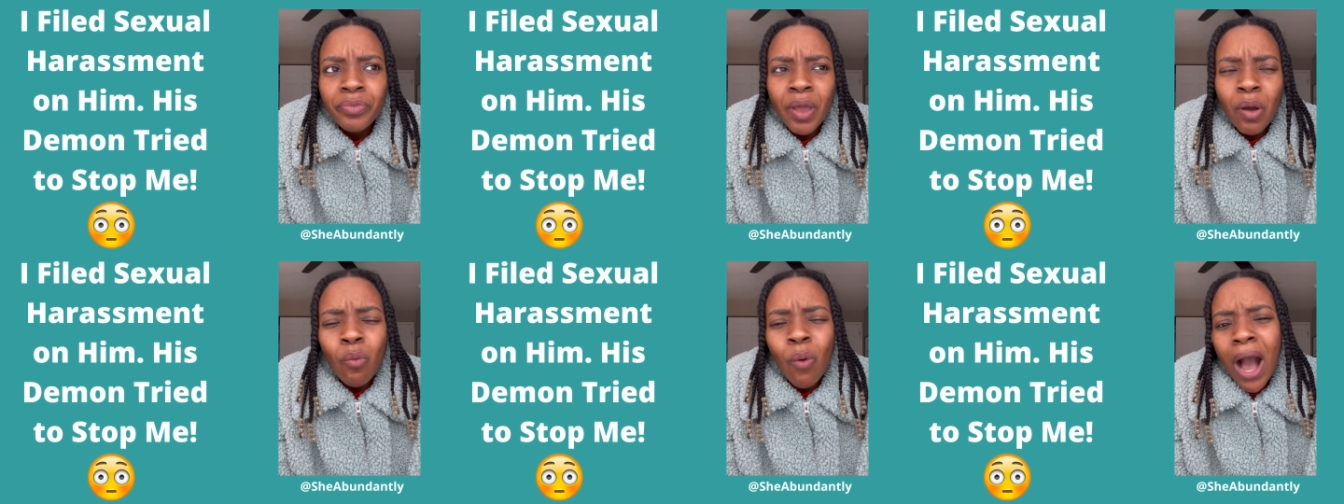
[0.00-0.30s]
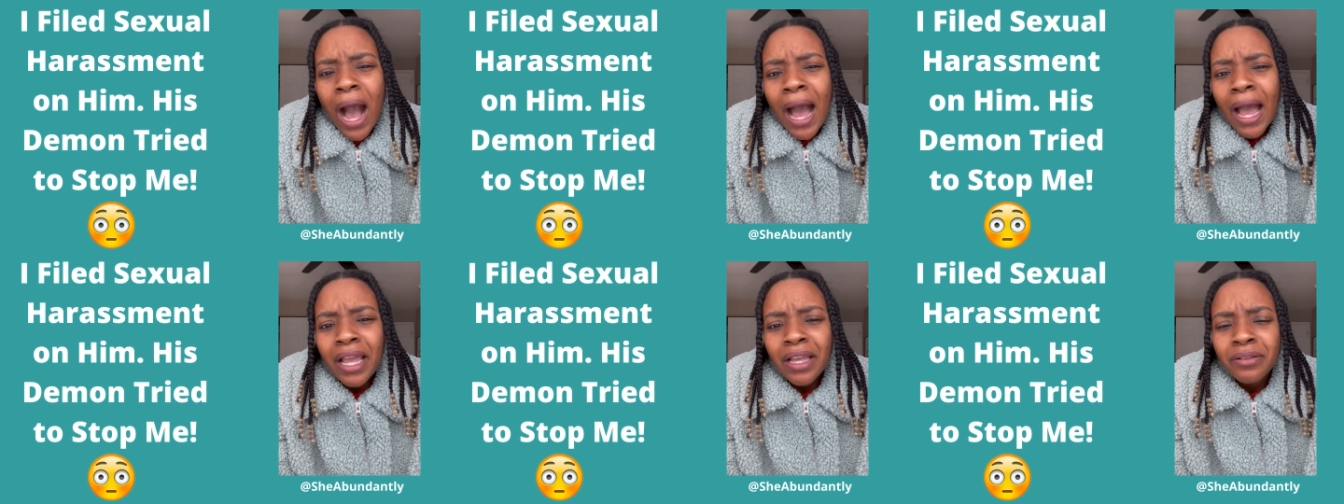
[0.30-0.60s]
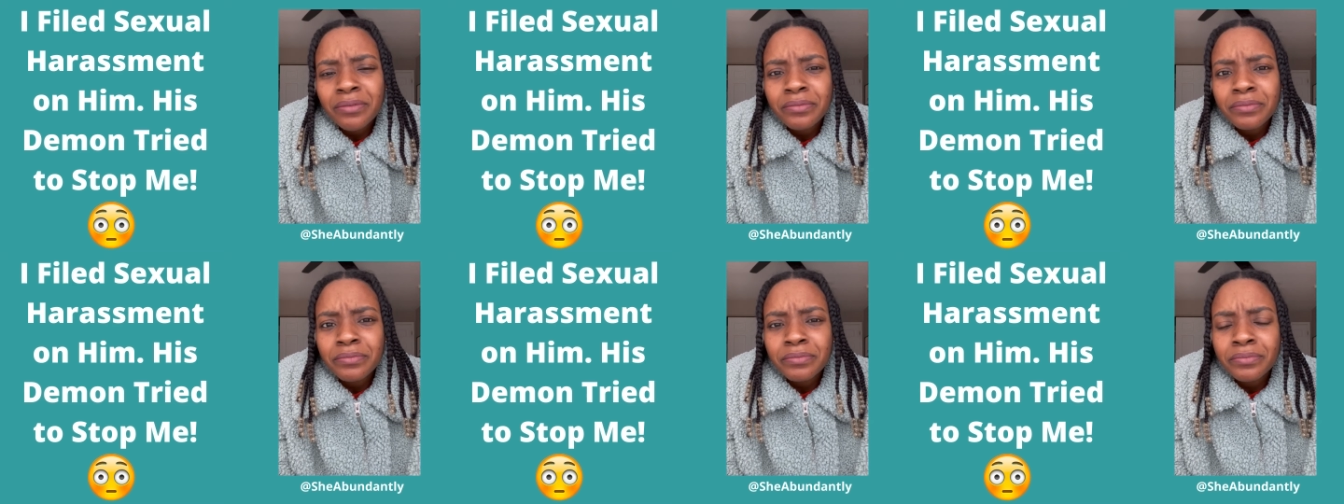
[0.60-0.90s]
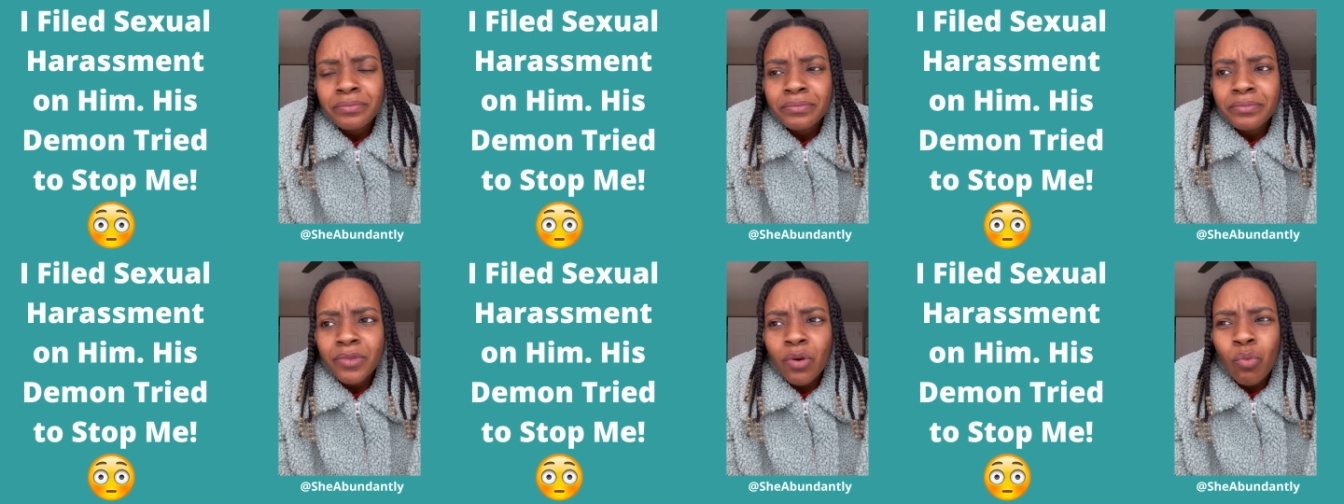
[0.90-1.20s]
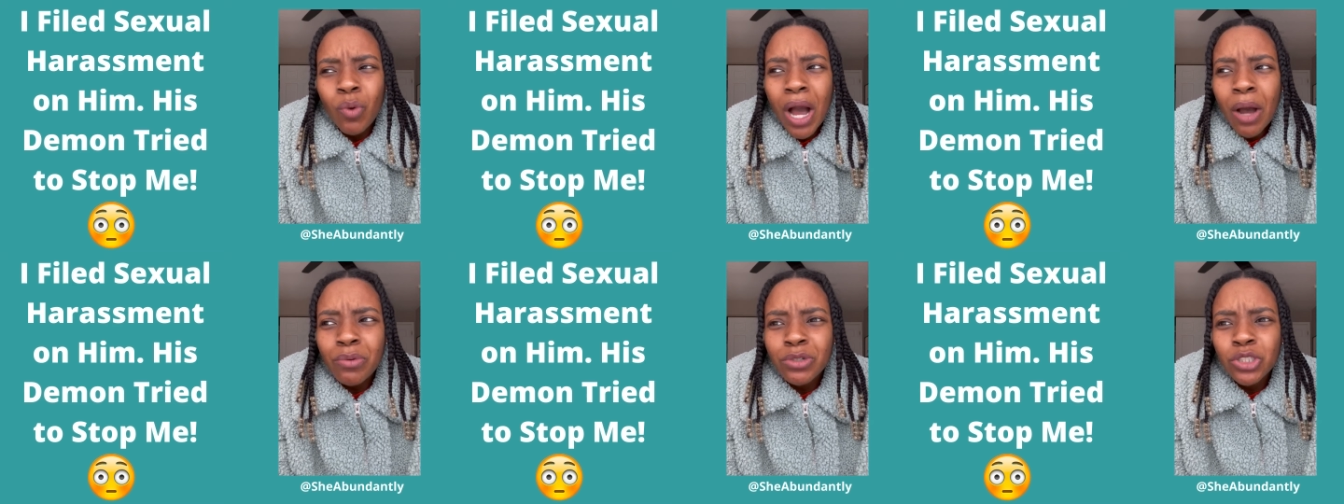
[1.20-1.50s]
why?
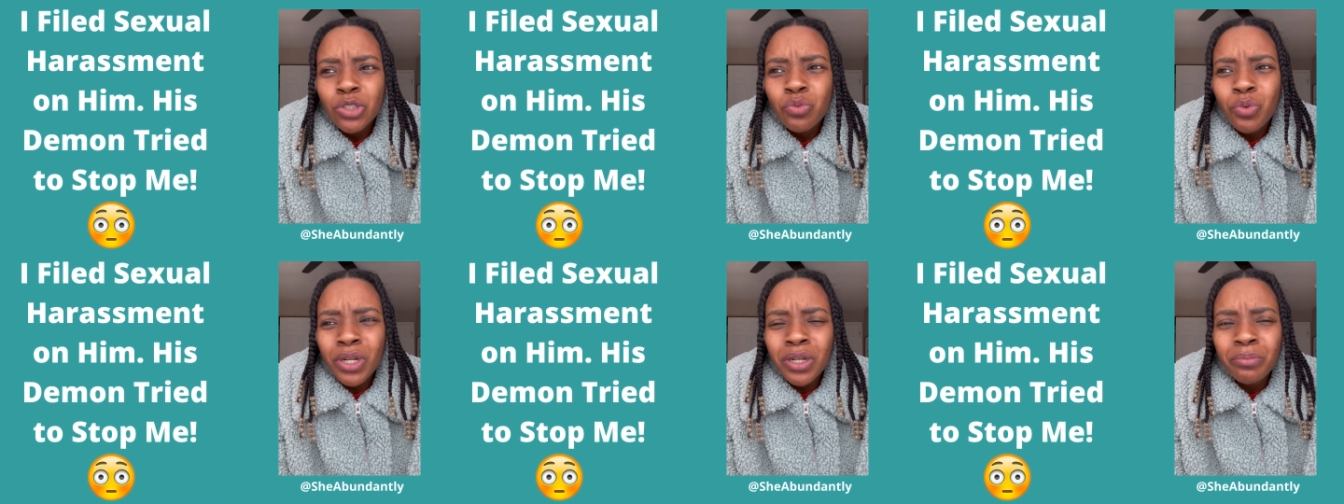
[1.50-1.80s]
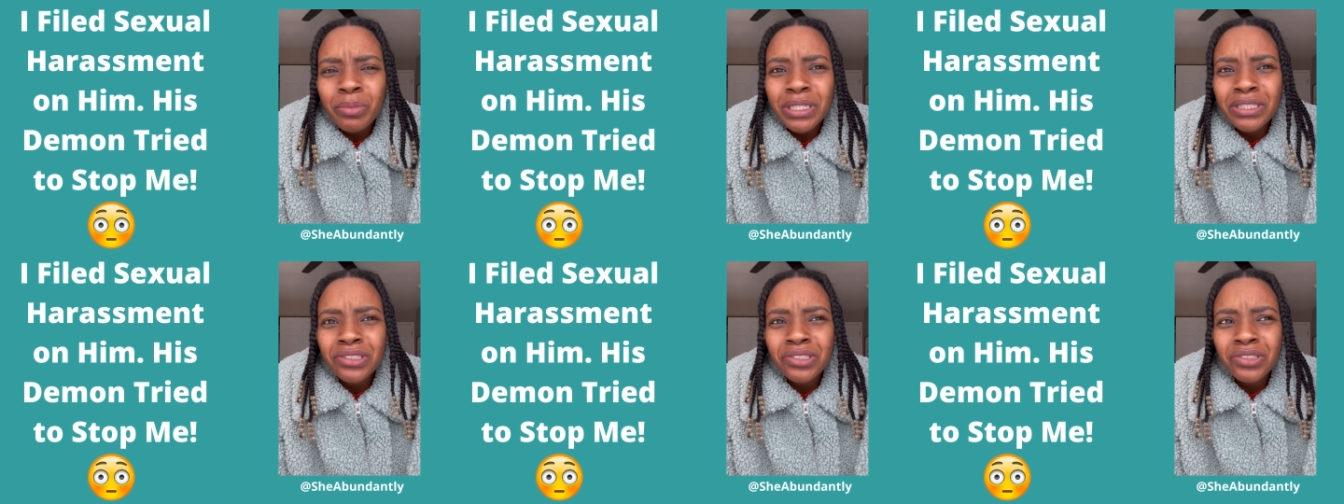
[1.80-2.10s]
Why would you want to be